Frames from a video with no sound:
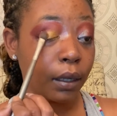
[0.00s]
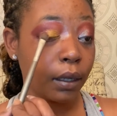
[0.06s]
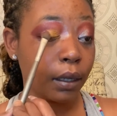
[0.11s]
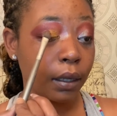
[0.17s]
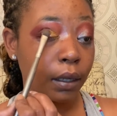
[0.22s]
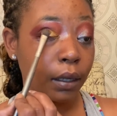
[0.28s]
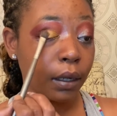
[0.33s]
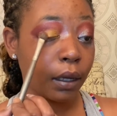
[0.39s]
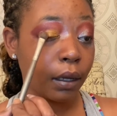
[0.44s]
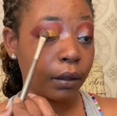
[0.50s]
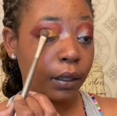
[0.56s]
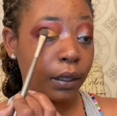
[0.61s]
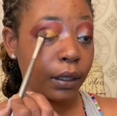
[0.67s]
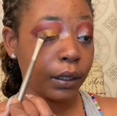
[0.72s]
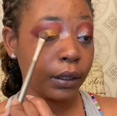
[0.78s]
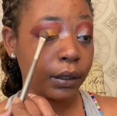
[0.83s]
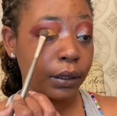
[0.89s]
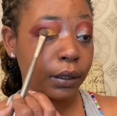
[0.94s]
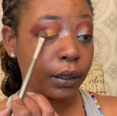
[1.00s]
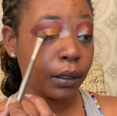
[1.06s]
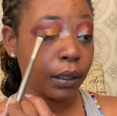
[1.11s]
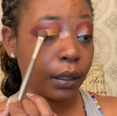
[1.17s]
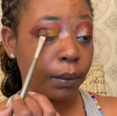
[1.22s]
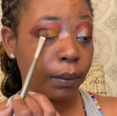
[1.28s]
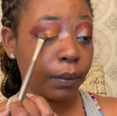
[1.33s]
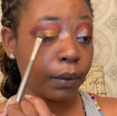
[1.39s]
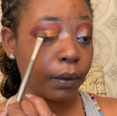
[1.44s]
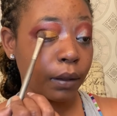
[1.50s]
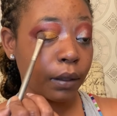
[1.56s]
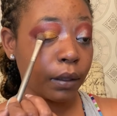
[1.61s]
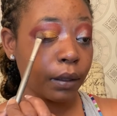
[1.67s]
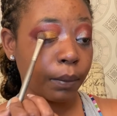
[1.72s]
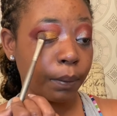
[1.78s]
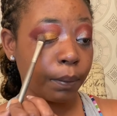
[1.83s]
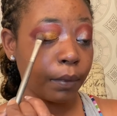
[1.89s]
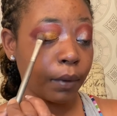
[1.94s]
Now this
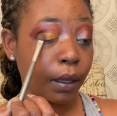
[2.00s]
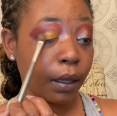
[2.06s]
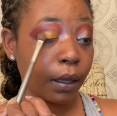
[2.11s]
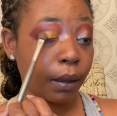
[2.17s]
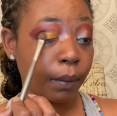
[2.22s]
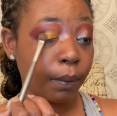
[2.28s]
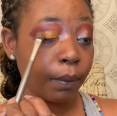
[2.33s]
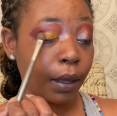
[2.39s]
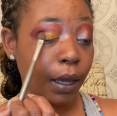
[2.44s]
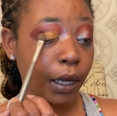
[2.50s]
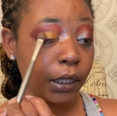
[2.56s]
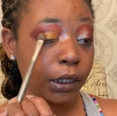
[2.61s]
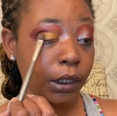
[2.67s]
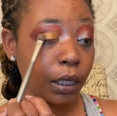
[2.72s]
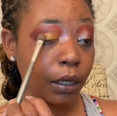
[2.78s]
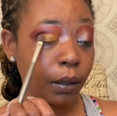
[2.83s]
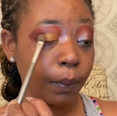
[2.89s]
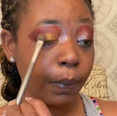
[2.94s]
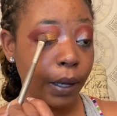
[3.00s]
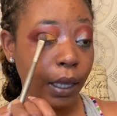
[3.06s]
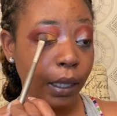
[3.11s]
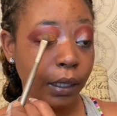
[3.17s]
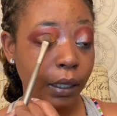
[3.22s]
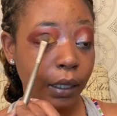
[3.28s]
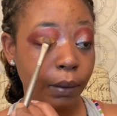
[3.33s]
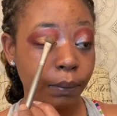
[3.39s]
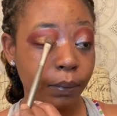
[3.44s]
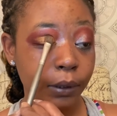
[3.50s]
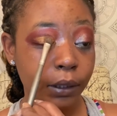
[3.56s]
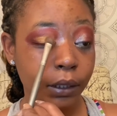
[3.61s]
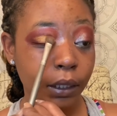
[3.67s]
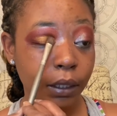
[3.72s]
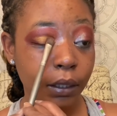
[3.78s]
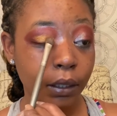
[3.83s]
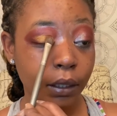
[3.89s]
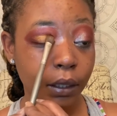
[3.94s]
eyeshadow palette in
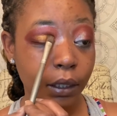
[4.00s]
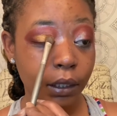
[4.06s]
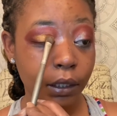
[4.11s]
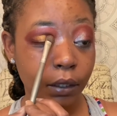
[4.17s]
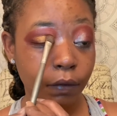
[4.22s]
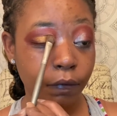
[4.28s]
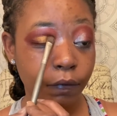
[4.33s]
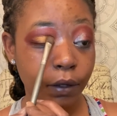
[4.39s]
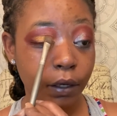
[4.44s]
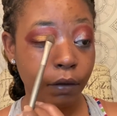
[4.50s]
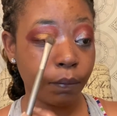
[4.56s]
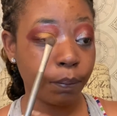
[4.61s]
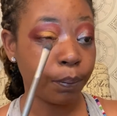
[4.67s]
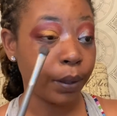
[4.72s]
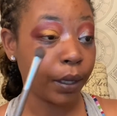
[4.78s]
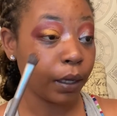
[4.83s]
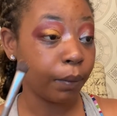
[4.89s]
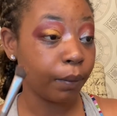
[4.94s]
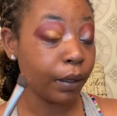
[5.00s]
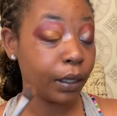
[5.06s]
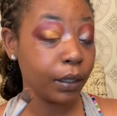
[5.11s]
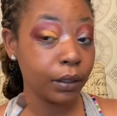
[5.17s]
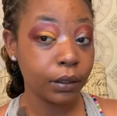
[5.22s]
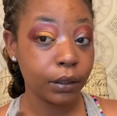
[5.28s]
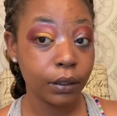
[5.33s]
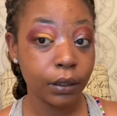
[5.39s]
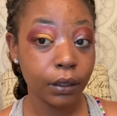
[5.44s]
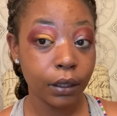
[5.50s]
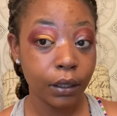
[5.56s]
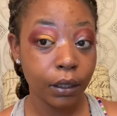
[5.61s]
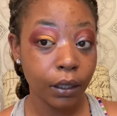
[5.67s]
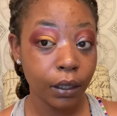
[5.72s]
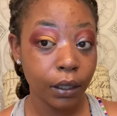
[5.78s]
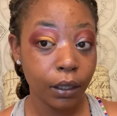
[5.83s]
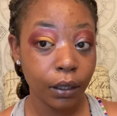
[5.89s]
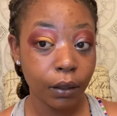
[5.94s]
particular is full of pigment,
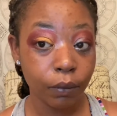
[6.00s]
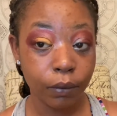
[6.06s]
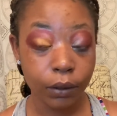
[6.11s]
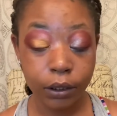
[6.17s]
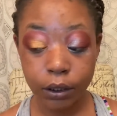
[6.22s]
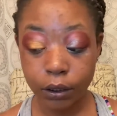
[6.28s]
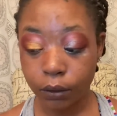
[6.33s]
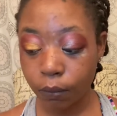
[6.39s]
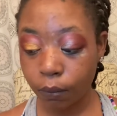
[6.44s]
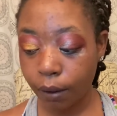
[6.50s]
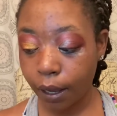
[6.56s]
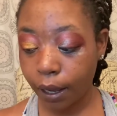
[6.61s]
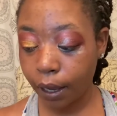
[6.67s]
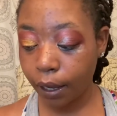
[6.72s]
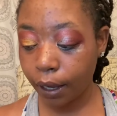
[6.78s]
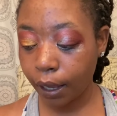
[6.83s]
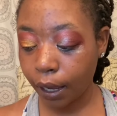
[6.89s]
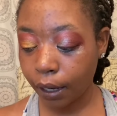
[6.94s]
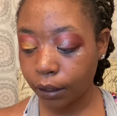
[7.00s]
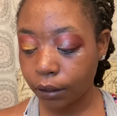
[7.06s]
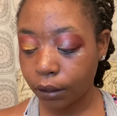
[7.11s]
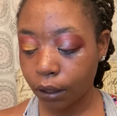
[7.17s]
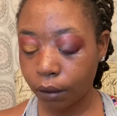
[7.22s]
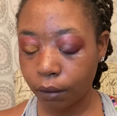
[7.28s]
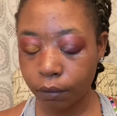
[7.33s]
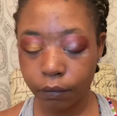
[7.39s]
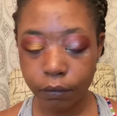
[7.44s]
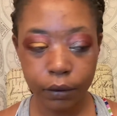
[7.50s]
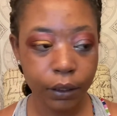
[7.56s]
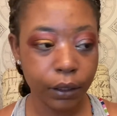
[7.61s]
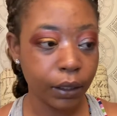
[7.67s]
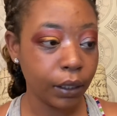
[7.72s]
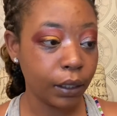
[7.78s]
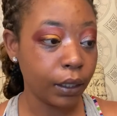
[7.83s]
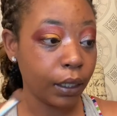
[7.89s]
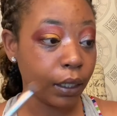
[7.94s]
which is why I don't
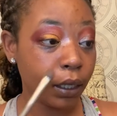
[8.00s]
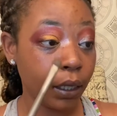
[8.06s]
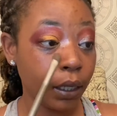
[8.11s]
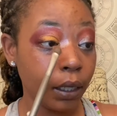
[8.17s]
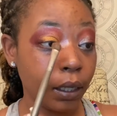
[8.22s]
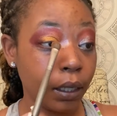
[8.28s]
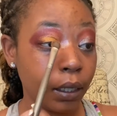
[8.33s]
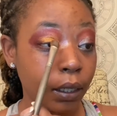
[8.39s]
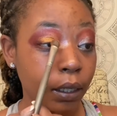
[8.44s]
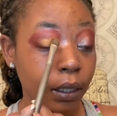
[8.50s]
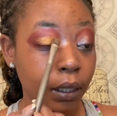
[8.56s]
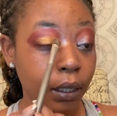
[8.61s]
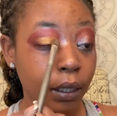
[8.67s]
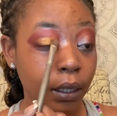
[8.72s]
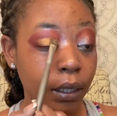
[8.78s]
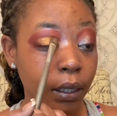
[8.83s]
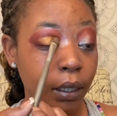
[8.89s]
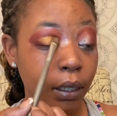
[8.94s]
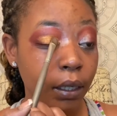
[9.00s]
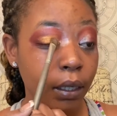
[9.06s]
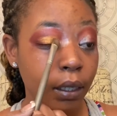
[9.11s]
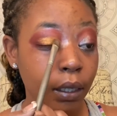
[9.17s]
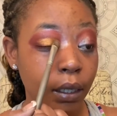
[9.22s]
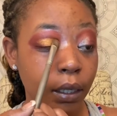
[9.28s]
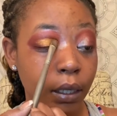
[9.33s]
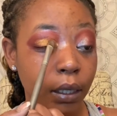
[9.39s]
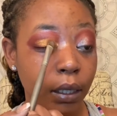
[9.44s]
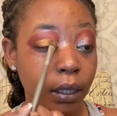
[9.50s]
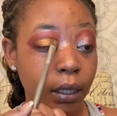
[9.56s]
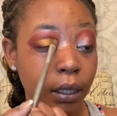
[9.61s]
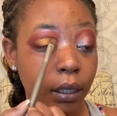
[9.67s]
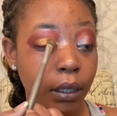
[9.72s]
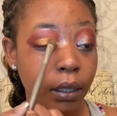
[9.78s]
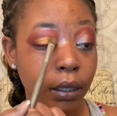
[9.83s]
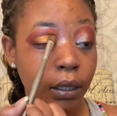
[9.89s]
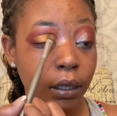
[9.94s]
really need
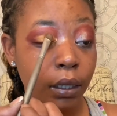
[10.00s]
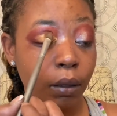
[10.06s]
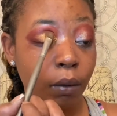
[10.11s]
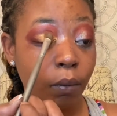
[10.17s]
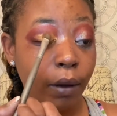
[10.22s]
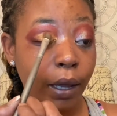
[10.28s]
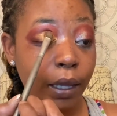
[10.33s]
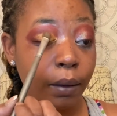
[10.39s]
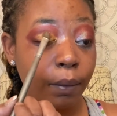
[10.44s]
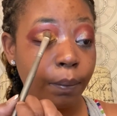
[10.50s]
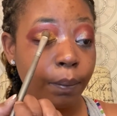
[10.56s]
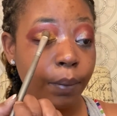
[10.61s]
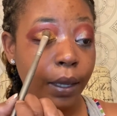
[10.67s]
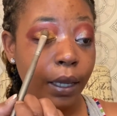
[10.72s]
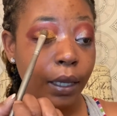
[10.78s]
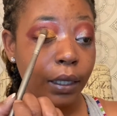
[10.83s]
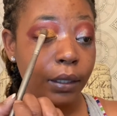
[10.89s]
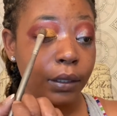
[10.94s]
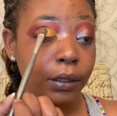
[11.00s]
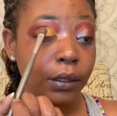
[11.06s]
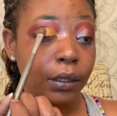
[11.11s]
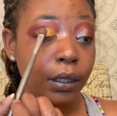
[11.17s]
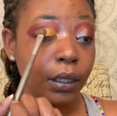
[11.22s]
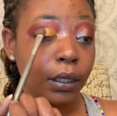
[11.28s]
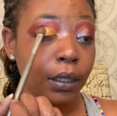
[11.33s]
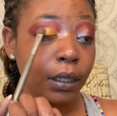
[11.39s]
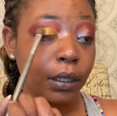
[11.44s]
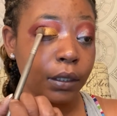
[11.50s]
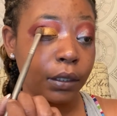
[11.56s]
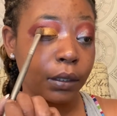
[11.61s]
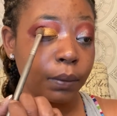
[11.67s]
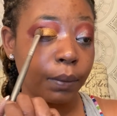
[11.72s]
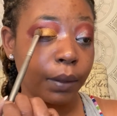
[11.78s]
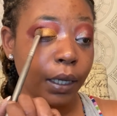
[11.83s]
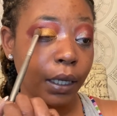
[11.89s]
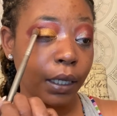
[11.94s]
the white base, the
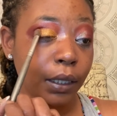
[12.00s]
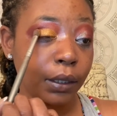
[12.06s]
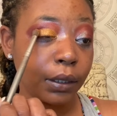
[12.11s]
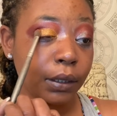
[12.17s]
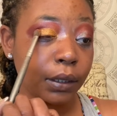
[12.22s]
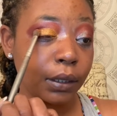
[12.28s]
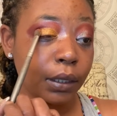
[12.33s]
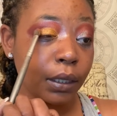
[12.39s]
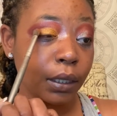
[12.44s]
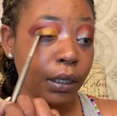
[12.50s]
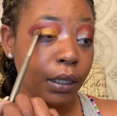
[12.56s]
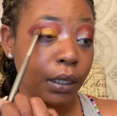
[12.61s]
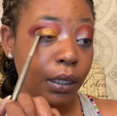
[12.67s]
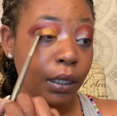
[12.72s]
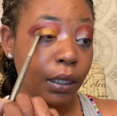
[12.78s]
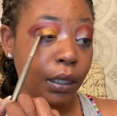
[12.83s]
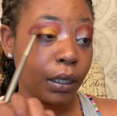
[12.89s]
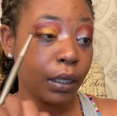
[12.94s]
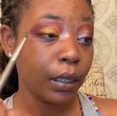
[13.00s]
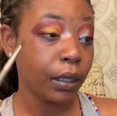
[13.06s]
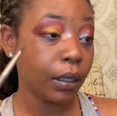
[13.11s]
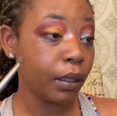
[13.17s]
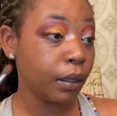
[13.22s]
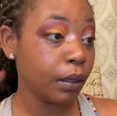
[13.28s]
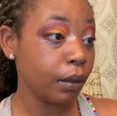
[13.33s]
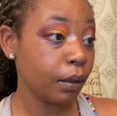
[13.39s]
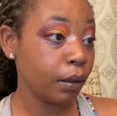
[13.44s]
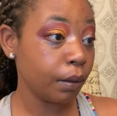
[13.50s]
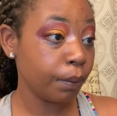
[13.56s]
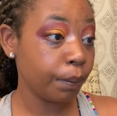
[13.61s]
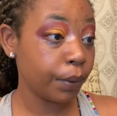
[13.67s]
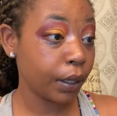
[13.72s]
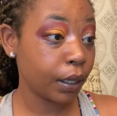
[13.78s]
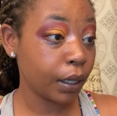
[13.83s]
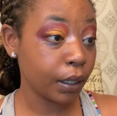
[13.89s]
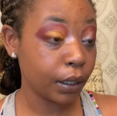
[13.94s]
NYX base,
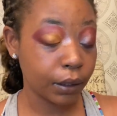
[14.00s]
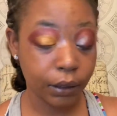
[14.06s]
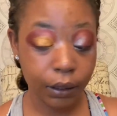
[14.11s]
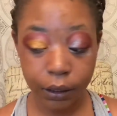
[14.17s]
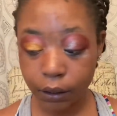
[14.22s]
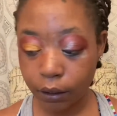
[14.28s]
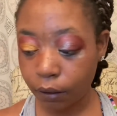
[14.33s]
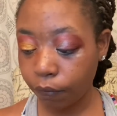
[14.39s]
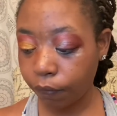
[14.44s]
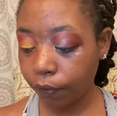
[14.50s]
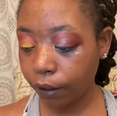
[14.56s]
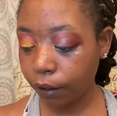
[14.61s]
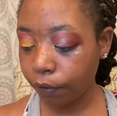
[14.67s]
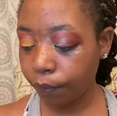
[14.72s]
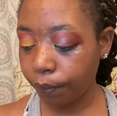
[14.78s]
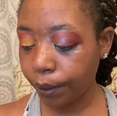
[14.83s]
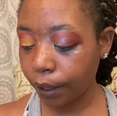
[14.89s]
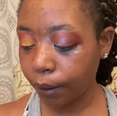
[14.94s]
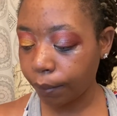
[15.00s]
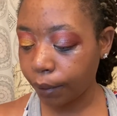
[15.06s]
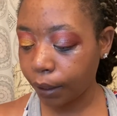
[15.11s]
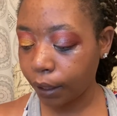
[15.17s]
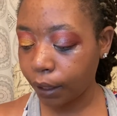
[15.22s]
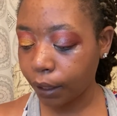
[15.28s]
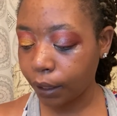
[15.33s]
because it's full of pigment.